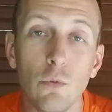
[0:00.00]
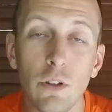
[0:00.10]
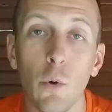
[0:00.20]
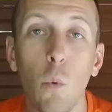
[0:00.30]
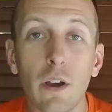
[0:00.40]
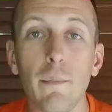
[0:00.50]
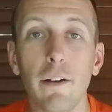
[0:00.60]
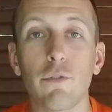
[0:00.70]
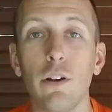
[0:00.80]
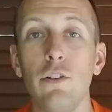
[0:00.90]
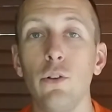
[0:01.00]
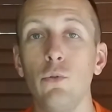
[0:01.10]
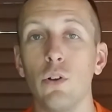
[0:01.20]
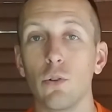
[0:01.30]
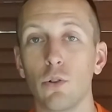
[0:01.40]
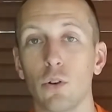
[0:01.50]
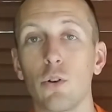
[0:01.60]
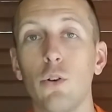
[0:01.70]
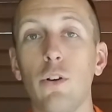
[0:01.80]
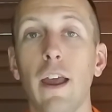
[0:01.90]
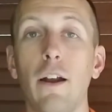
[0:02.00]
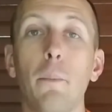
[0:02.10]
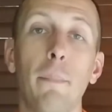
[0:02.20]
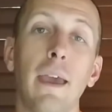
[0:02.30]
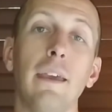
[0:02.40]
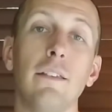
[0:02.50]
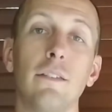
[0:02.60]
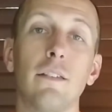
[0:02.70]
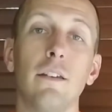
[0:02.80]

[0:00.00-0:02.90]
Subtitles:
What can my friend do to learn how to pace,